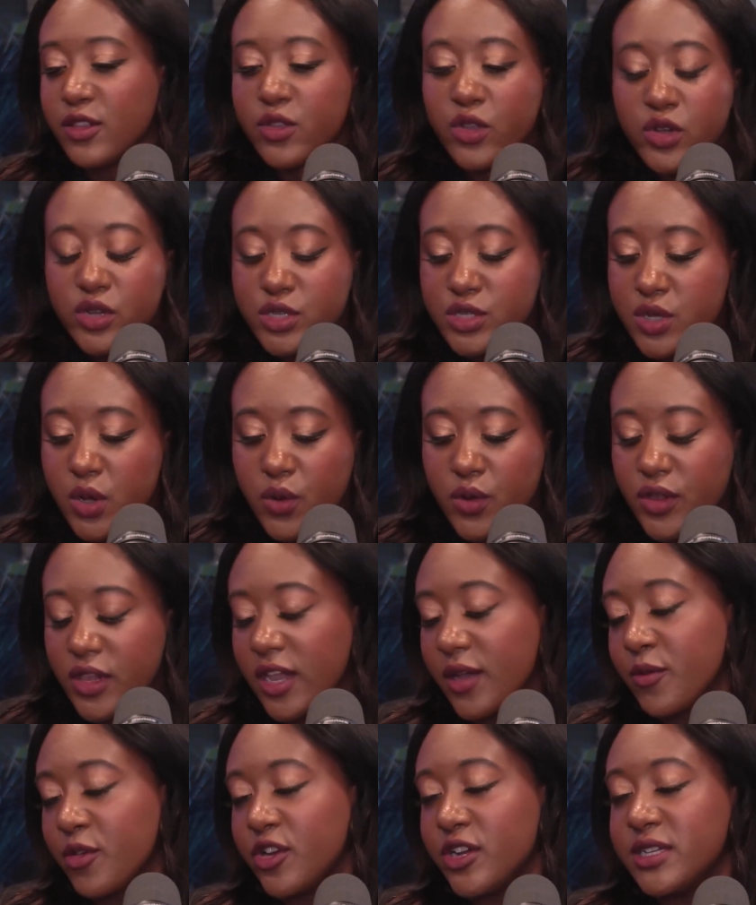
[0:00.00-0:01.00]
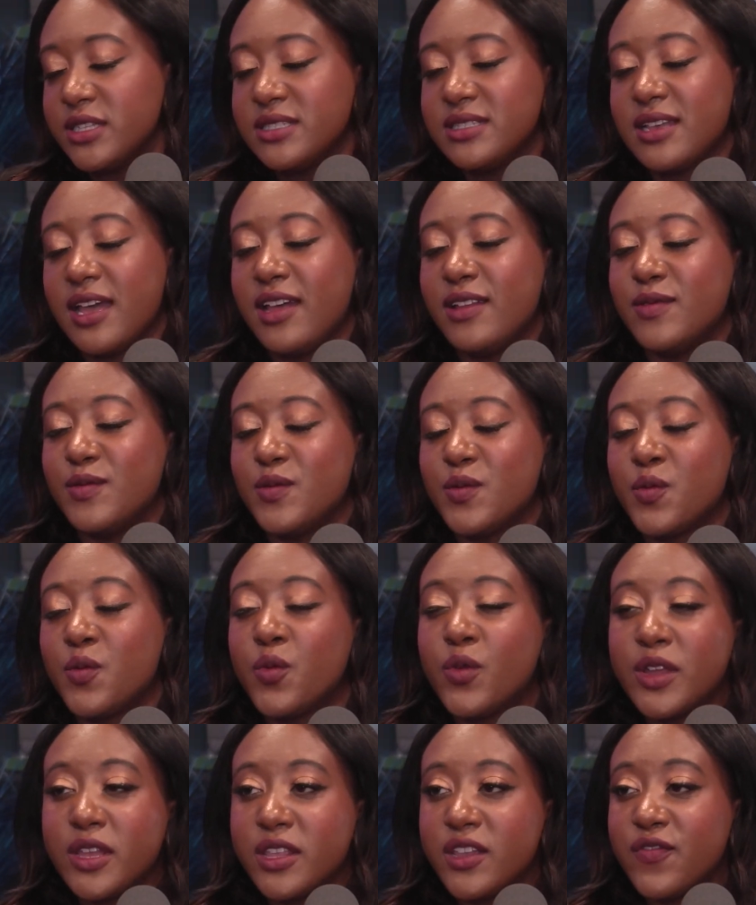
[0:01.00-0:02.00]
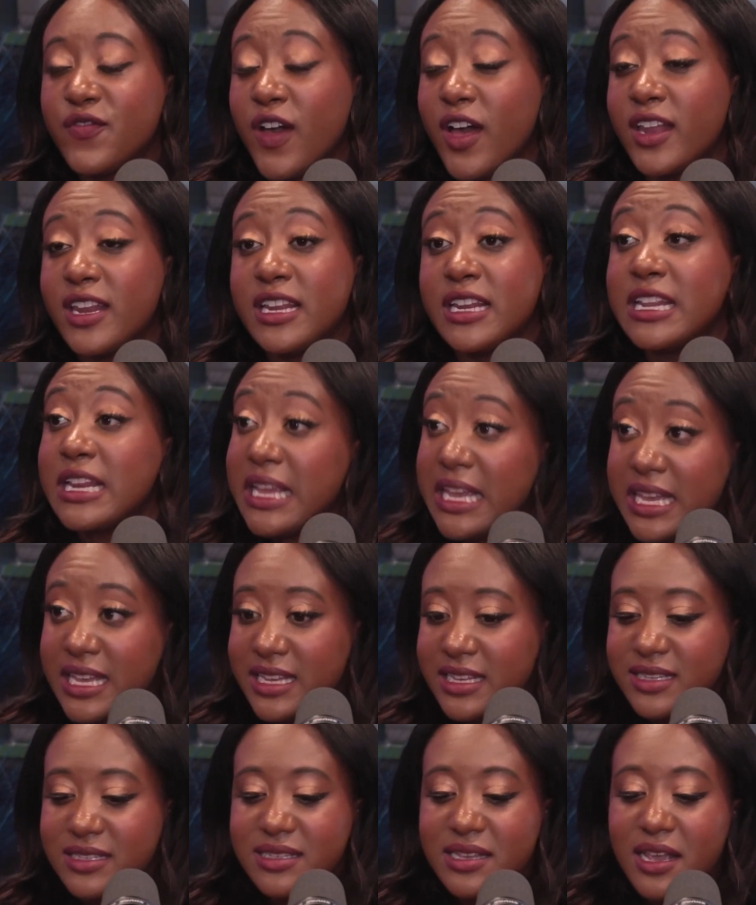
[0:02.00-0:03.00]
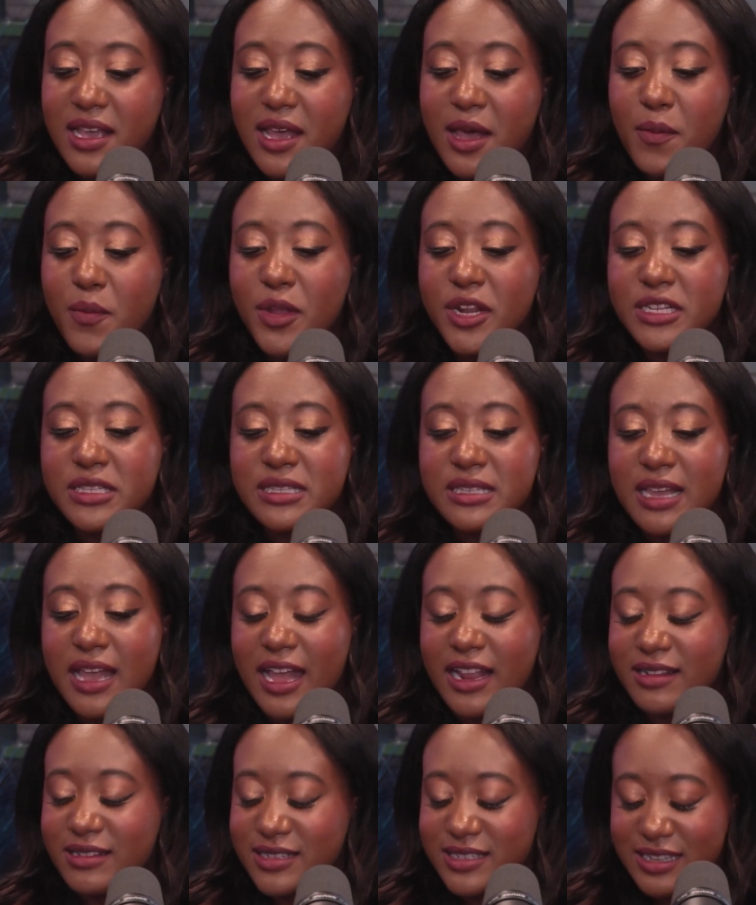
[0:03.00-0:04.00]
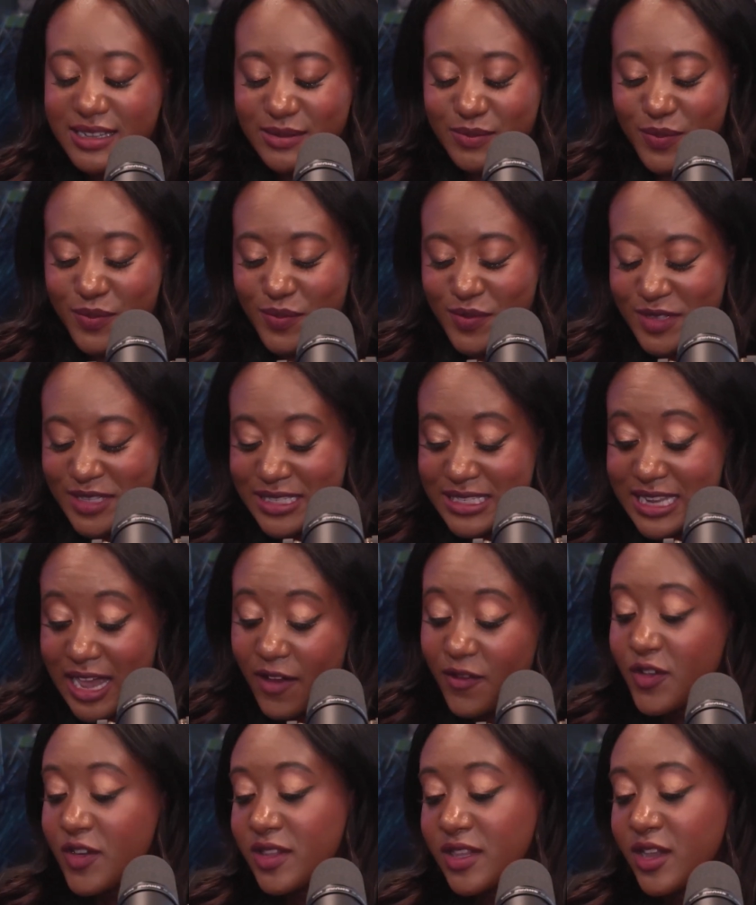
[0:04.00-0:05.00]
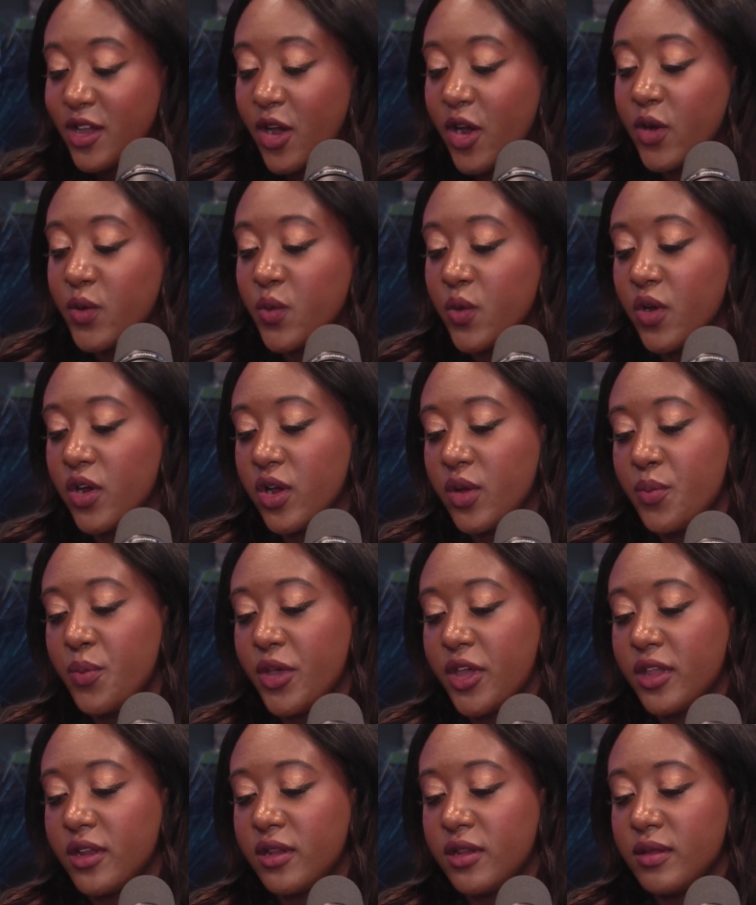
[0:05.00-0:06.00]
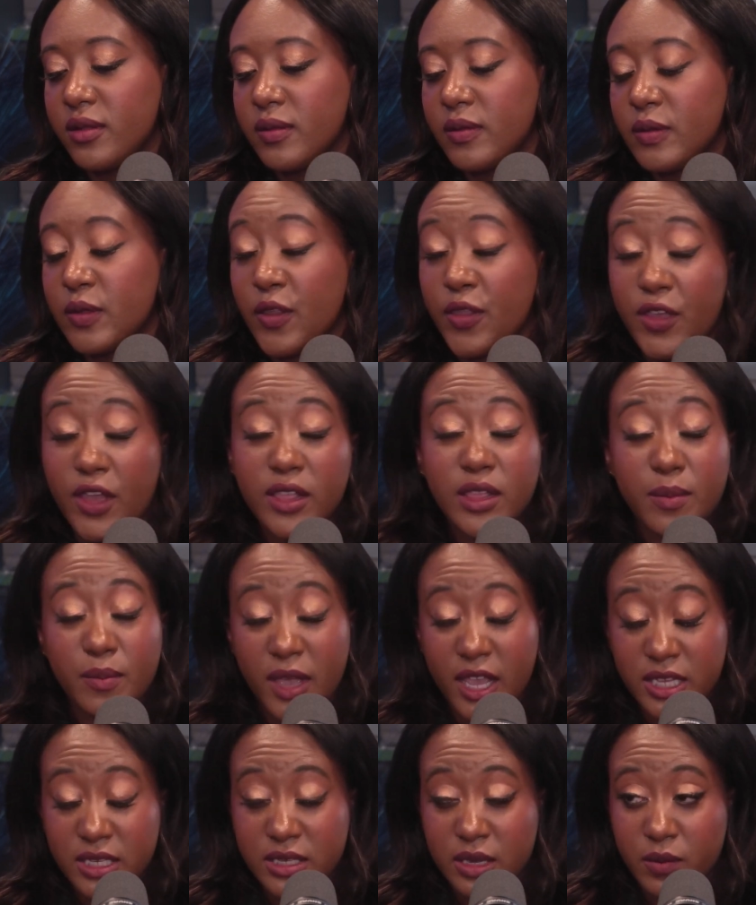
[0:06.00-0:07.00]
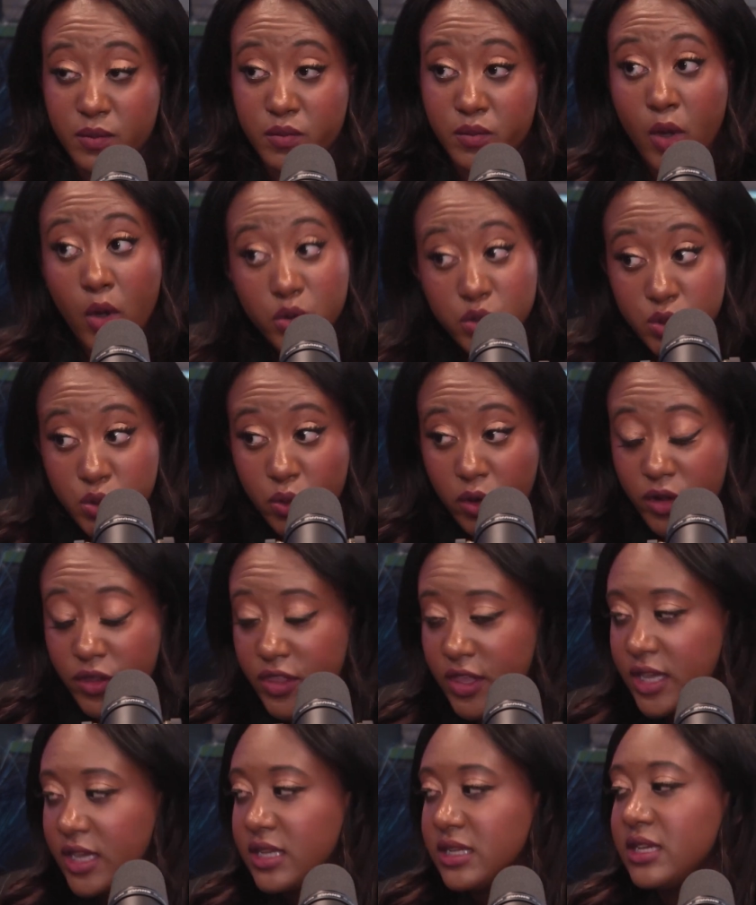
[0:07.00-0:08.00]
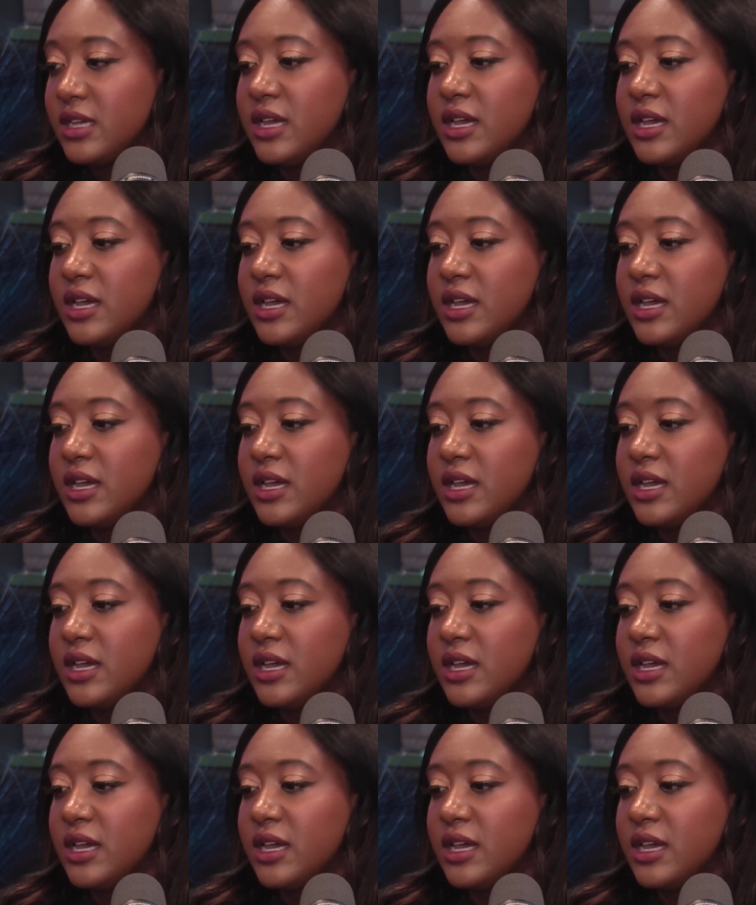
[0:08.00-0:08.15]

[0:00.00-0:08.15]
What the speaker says: it looks so glamorous and really fun, and it is, but it's definitely hard work. But the thing that makes it most worth it